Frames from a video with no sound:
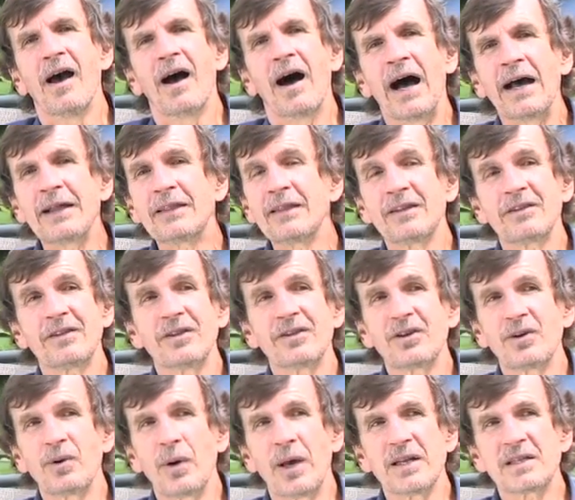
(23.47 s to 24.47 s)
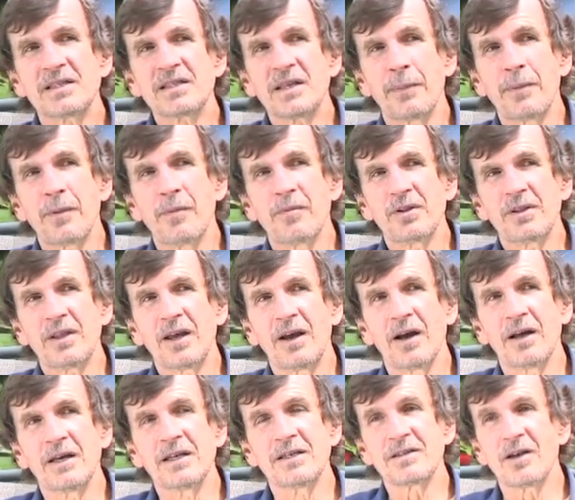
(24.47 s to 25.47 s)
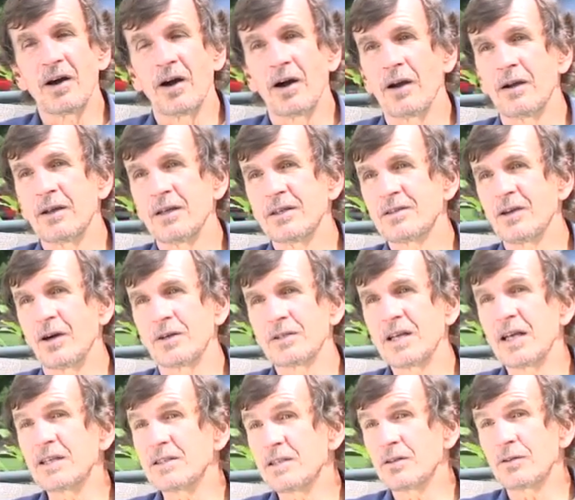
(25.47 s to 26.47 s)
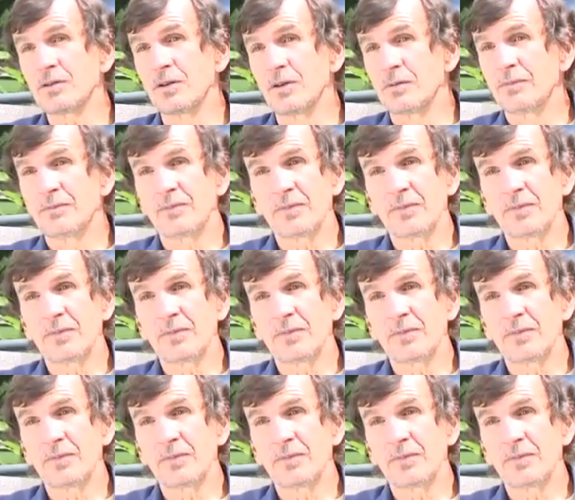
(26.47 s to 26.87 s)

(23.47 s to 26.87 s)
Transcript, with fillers: I think that the greatest supplement there is our, is our testicle